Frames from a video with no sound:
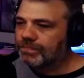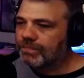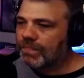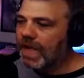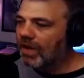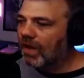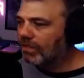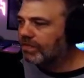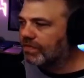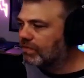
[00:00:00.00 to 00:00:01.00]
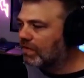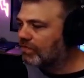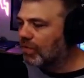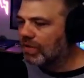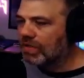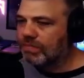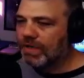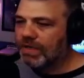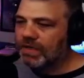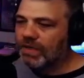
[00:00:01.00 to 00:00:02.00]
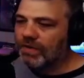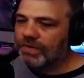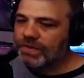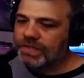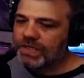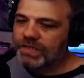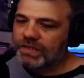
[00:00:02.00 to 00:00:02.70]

Not all of them, of course, but you know, there's just